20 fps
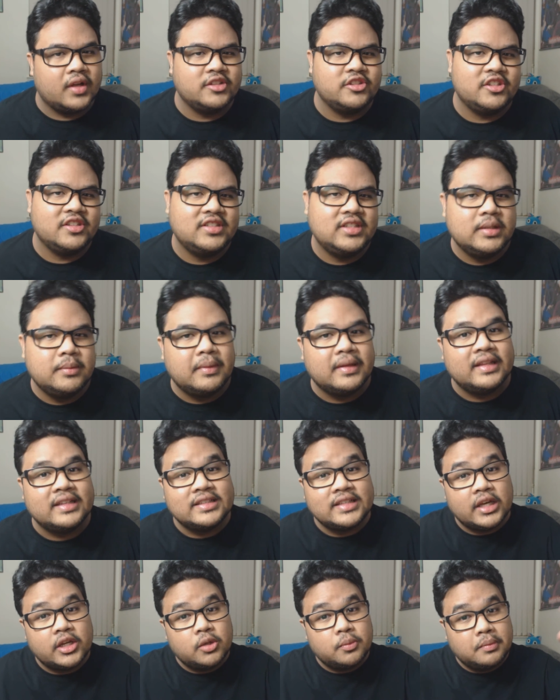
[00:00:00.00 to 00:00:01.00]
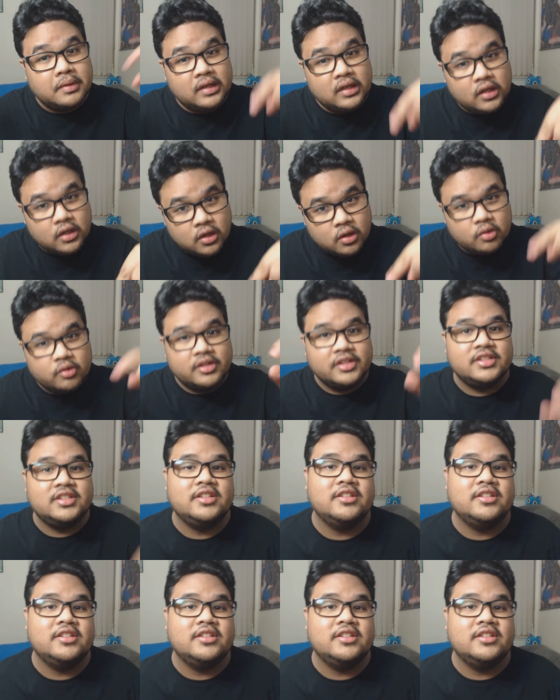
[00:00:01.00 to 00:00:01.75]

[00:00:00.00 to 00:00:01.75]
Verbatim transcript: As you can see by the title below, this